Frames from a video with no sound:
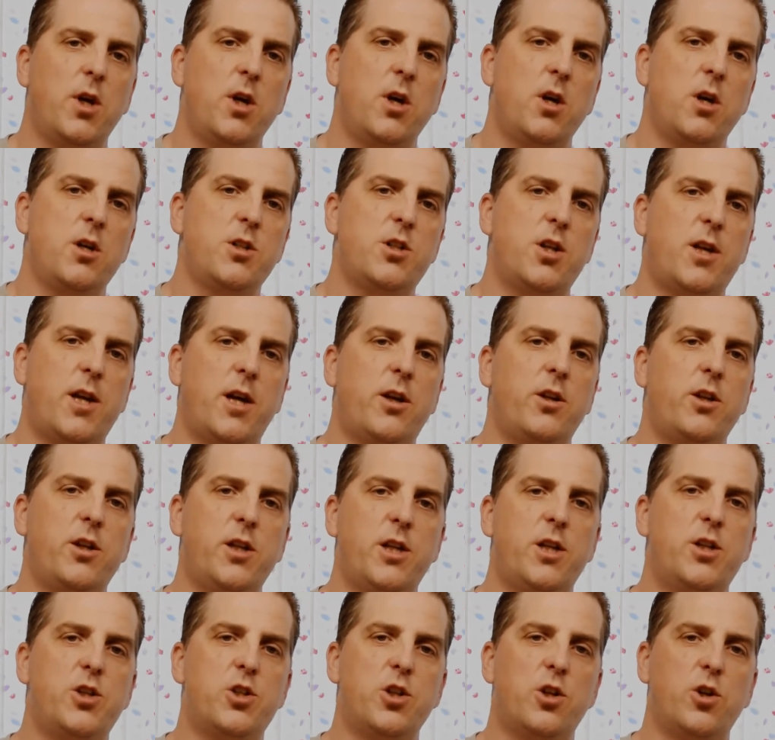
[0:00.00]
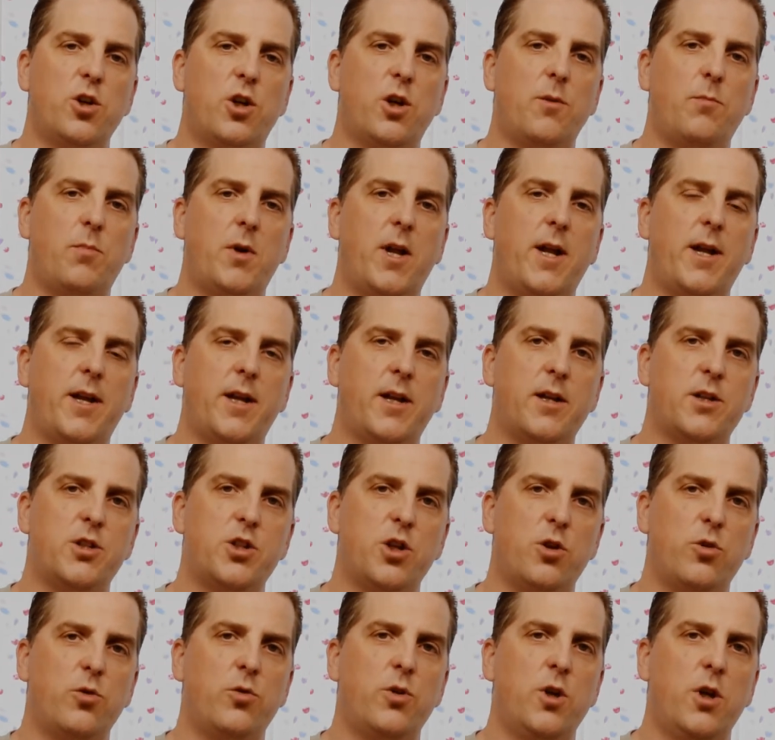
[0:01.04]
So now you need to look at planning.
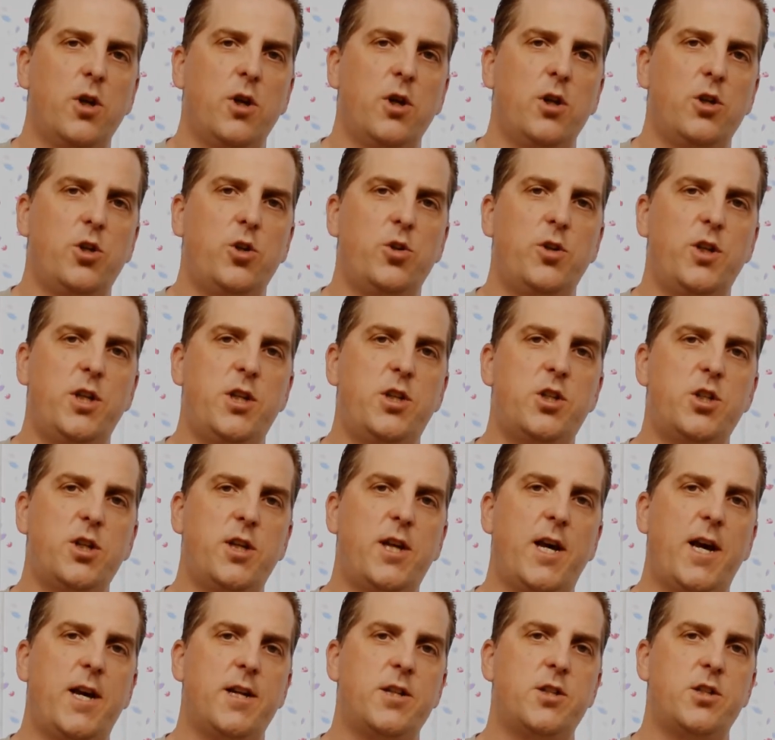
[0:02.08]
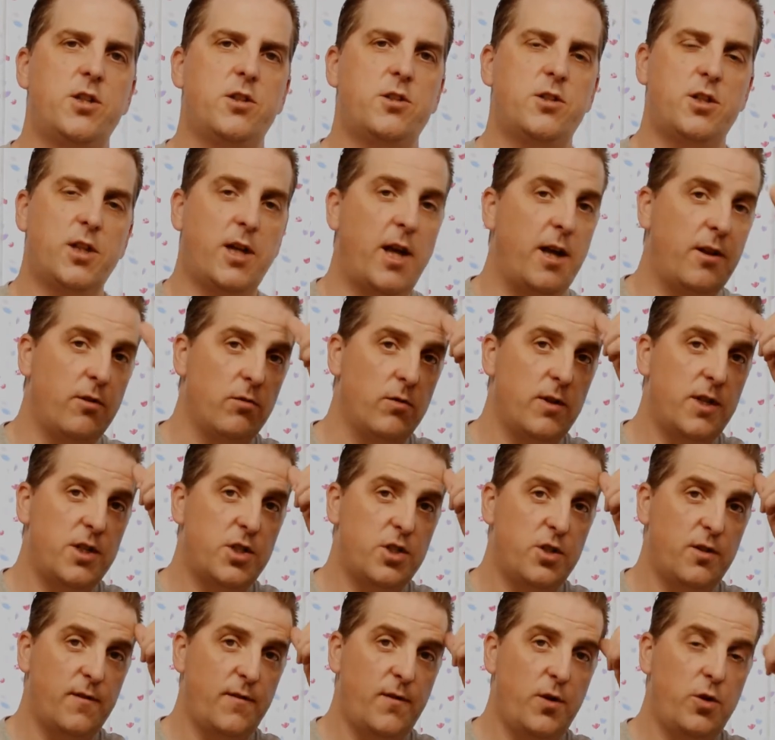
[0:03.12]
So you need to get together a
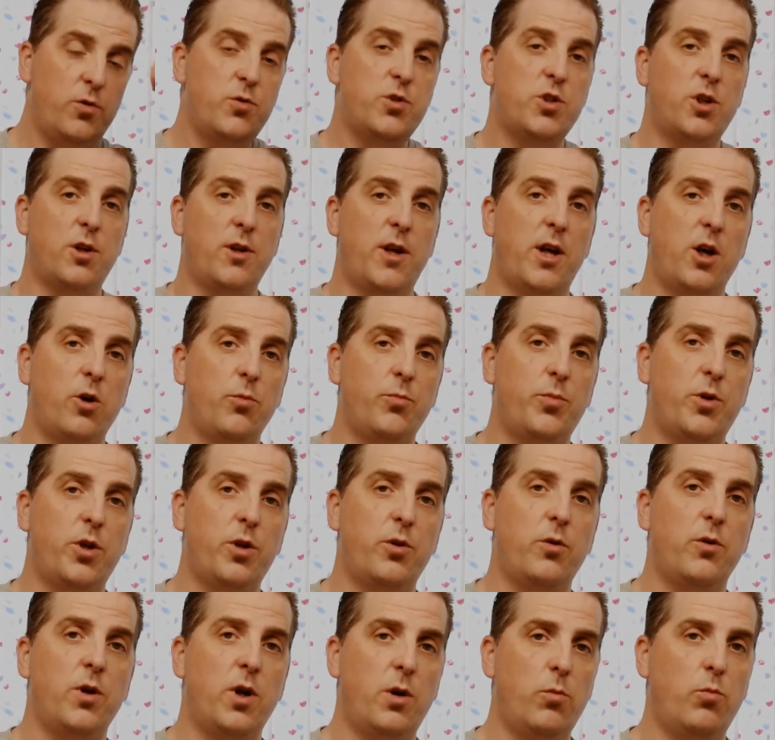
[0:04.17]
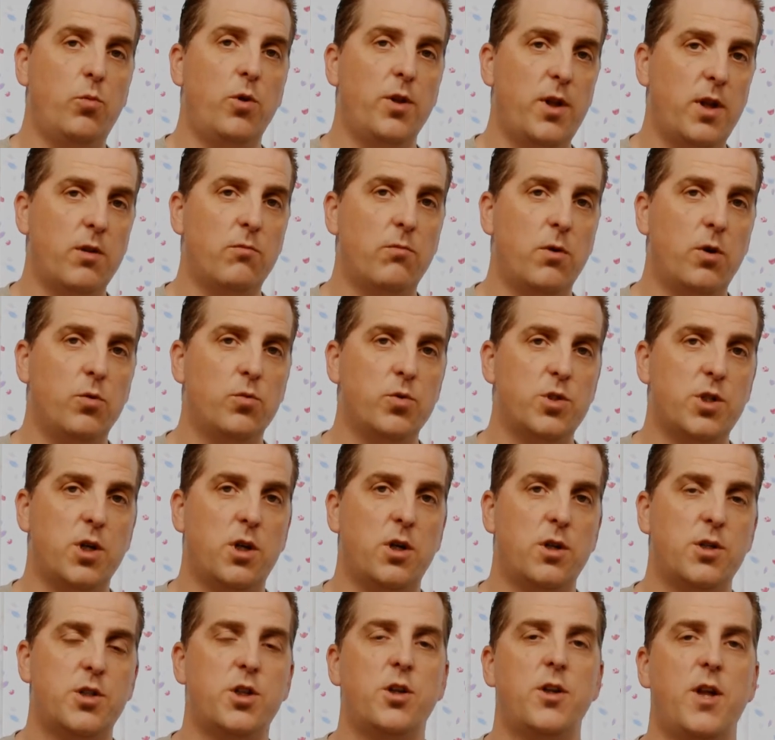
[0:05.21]
list of who's going to help you and what their roles
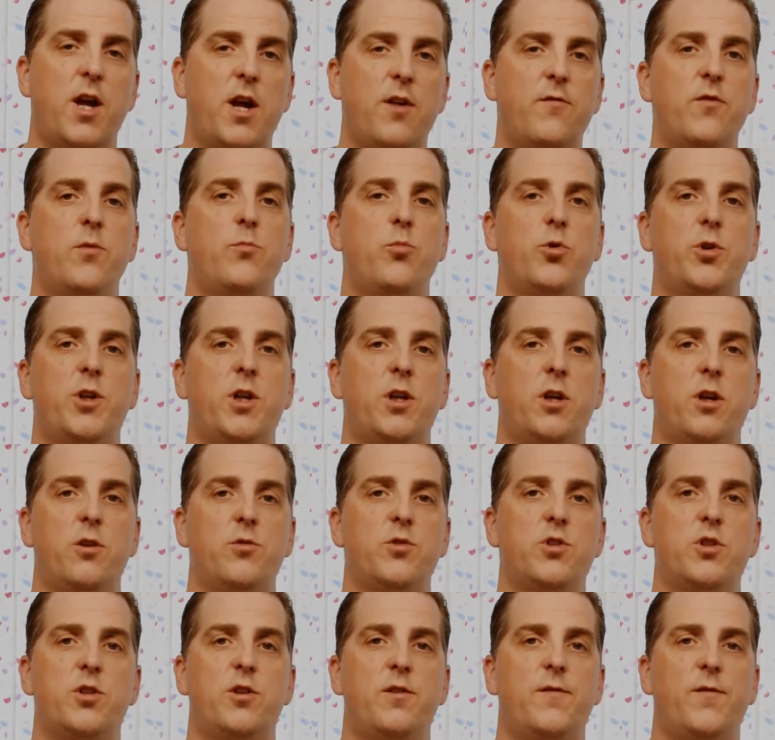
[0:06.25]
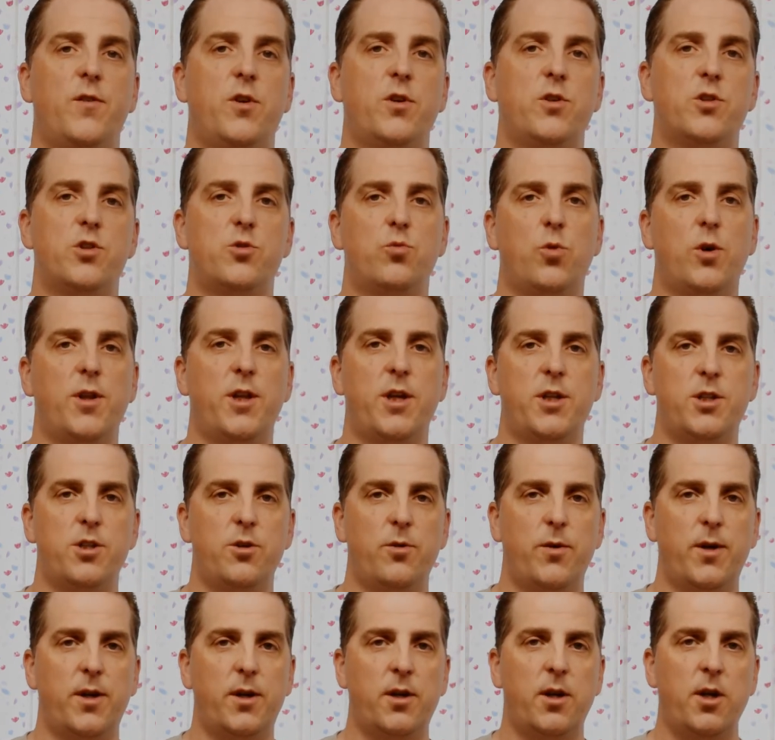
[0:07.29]
are, so that everybody knows in advance what they're
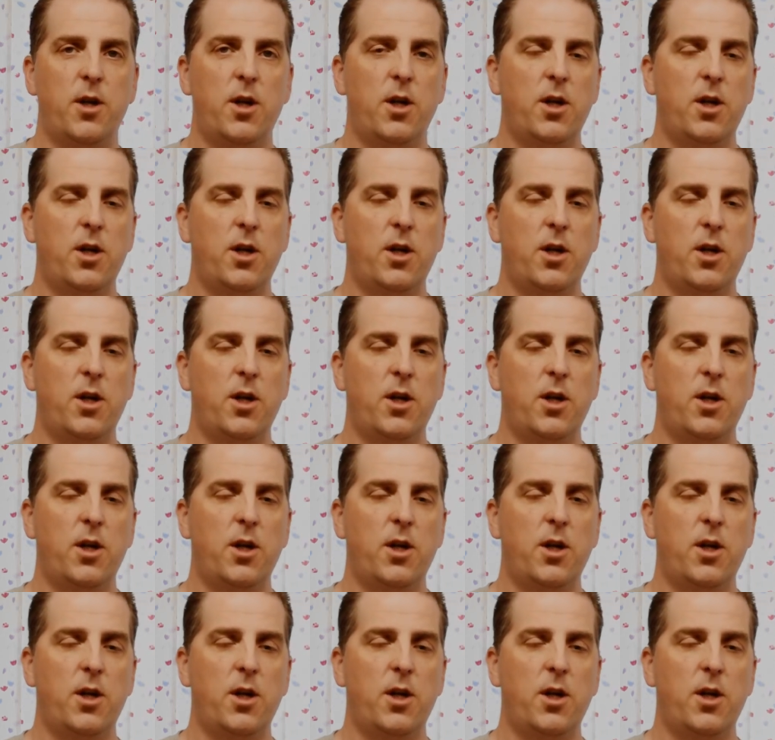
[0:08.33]
doing.